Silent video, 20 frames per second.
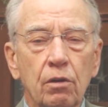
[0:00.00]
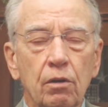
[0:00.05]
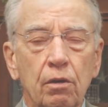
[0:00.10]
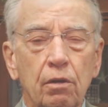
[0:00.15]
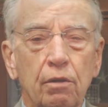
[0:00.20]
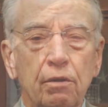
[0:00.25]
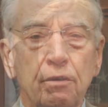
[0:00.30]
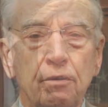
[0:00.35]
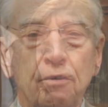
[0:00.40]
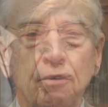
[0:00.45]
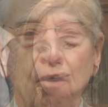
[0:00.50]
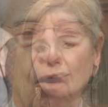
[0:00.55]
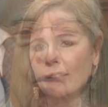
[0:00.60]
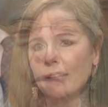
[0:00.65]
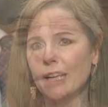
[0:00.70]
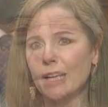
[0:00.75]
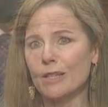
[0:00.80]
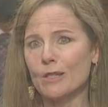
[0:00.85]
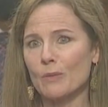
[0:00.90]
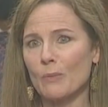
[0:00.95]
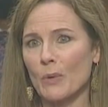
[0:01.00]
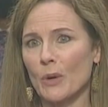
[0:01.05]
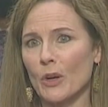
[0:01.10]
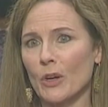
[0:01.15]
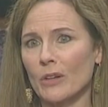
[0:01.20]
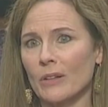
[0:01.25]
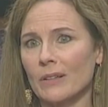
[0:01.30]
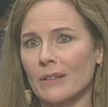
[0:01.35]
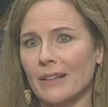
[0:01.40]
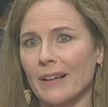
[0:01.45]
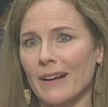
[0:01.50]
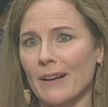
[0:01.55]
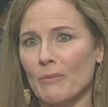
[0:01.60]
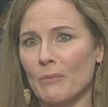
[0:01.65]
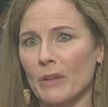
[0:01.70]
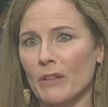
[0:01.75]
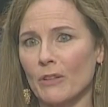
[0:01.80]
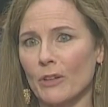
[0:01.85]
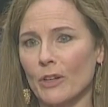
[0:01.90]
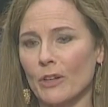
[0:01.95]
Now, Justice Ginsburg,
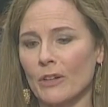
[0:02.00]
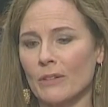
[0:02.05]
with